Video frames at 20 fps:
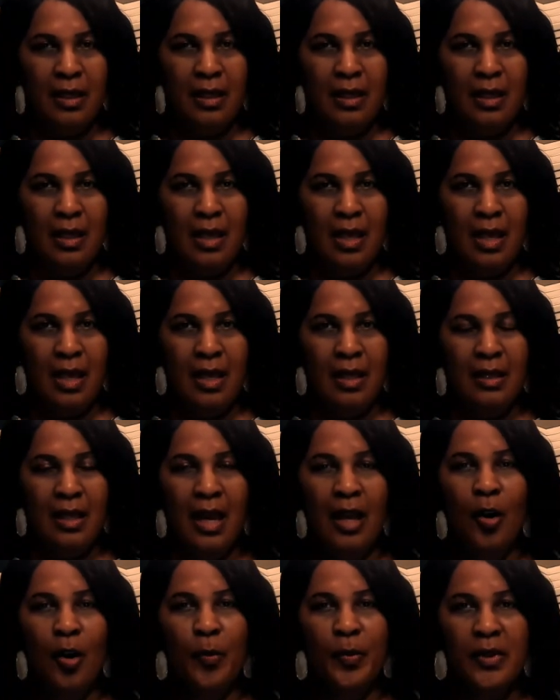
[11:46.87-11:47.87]
And I
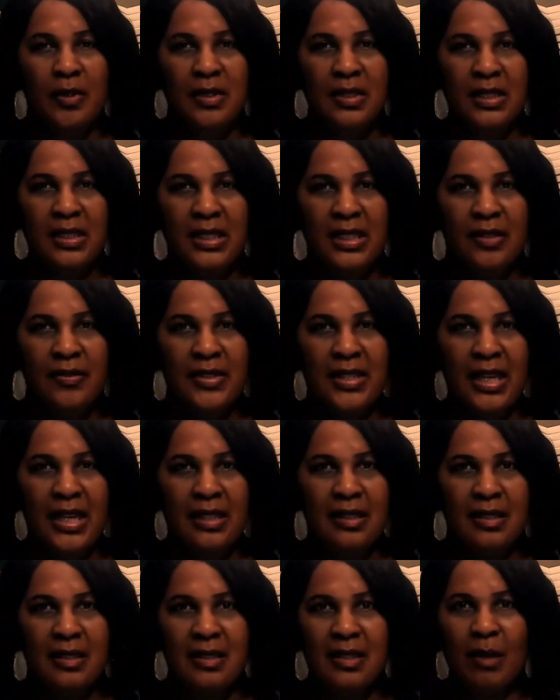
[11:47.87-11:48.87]
hope those leaves
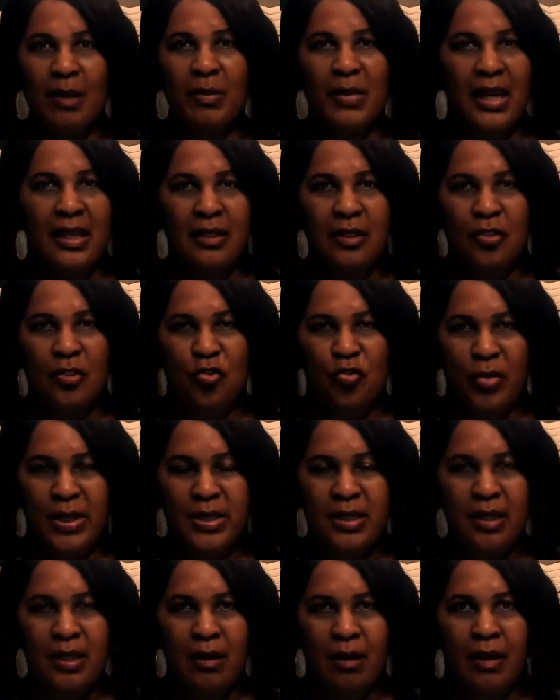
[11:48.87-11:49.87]
had some kind of
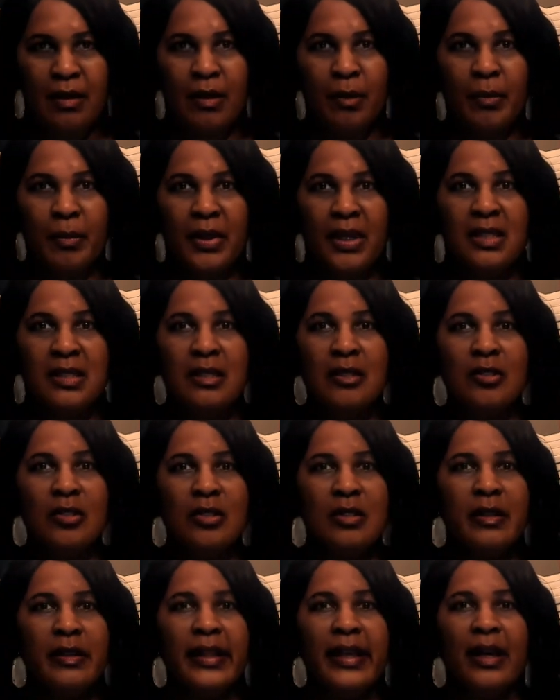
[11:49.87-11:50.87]
dressing on them because it
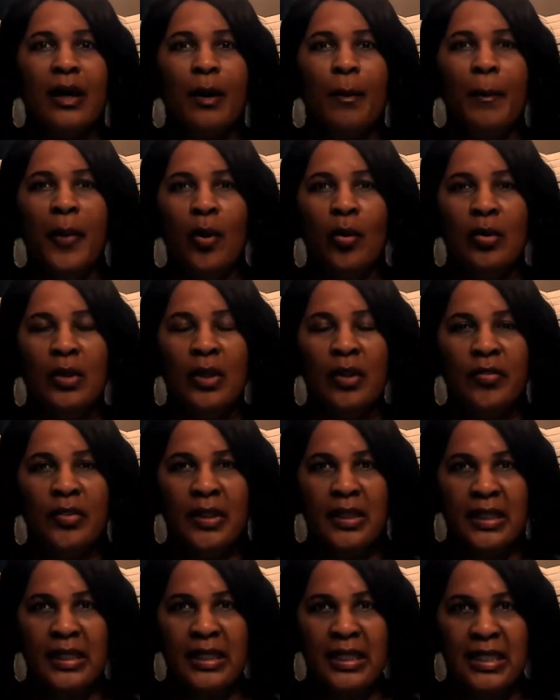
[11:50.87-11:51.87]
just looked like a bowl of
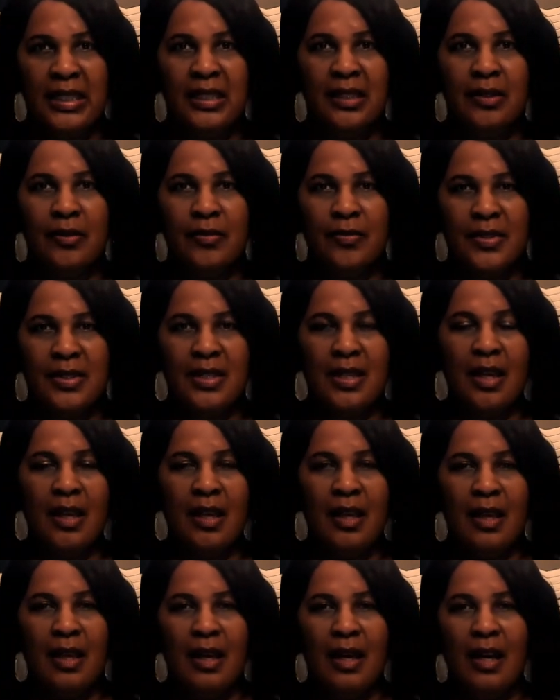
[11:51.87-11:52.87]
leaves.
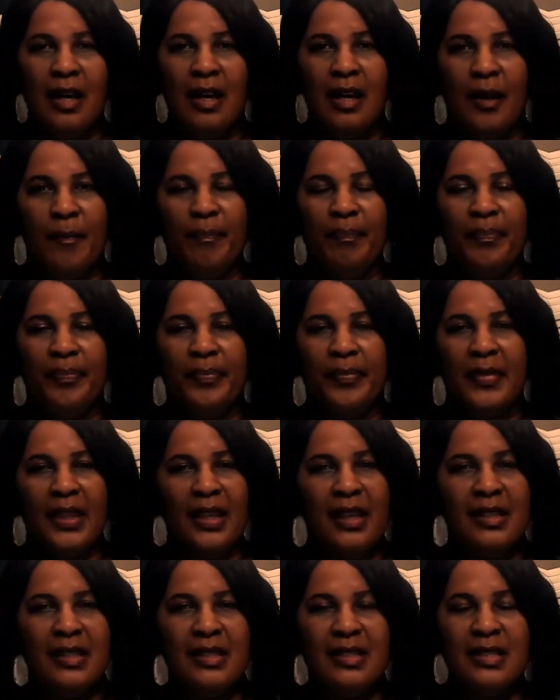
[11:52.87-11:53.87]
Um,
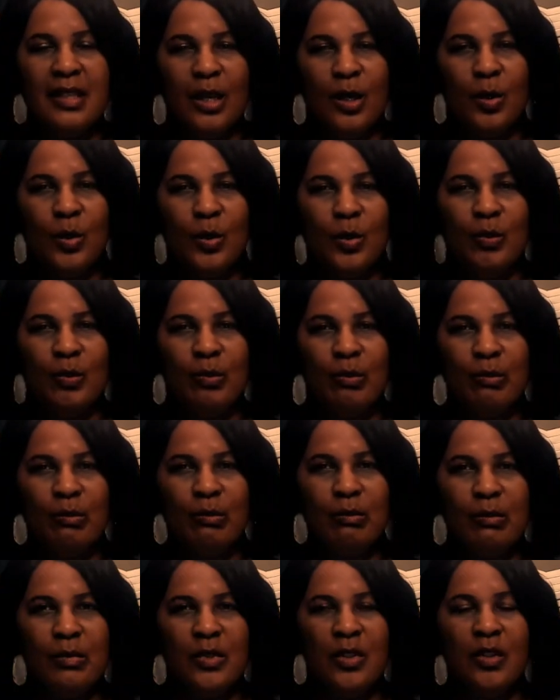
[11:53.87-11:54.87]
so
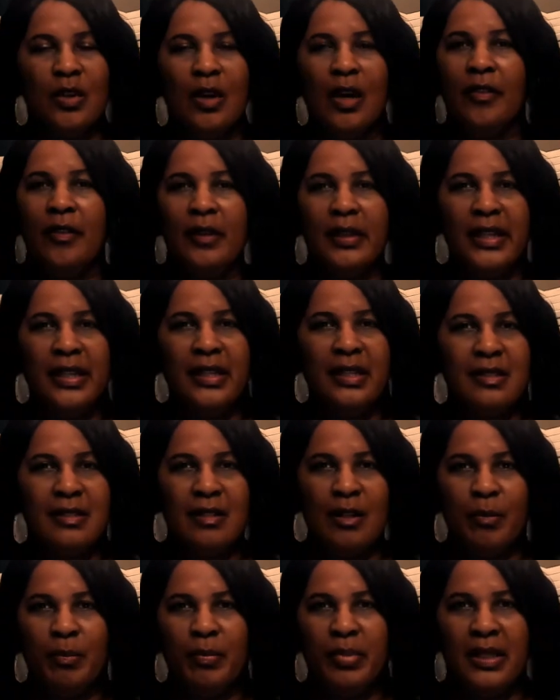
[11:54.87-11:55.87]
the other ladies,
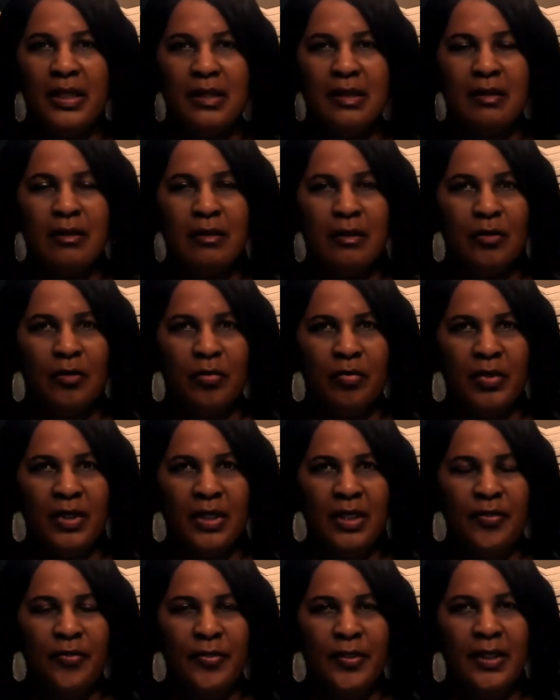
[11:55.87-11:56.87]
their plates looked
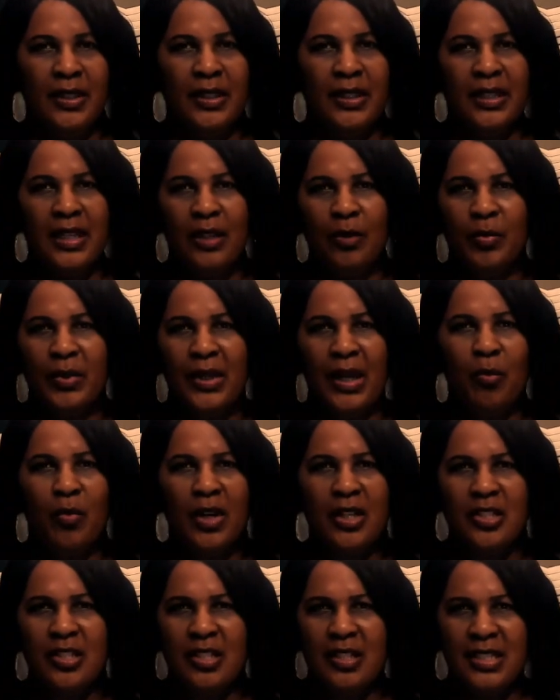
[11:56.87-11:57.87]
really filling. And when I'm
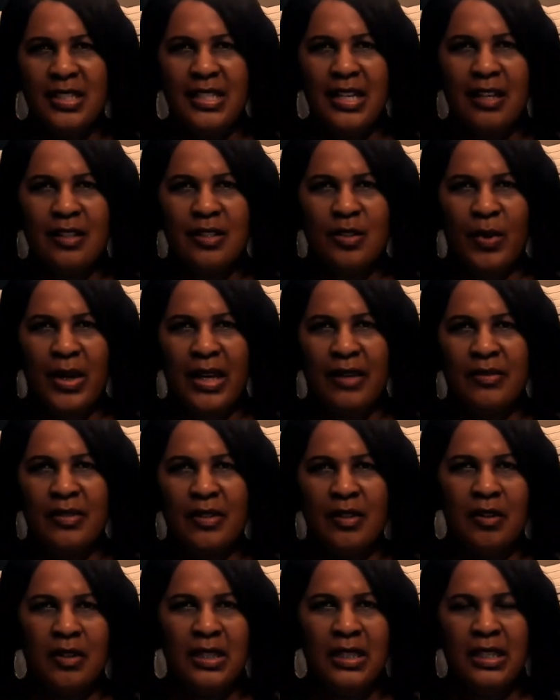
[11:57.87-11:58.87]
watching these housewives and
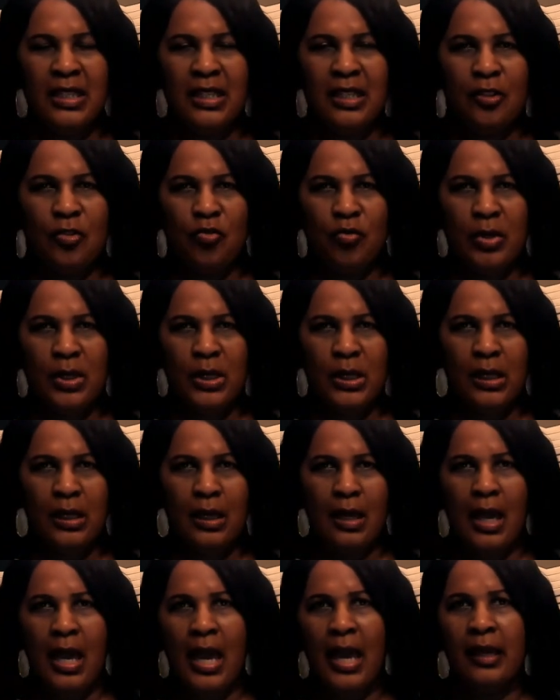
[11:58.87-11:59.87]
they're eating and
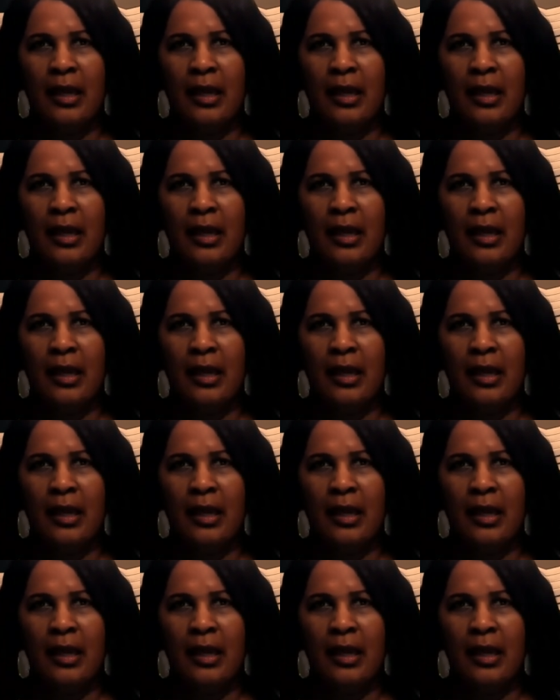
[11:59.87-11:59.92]
drinking, I get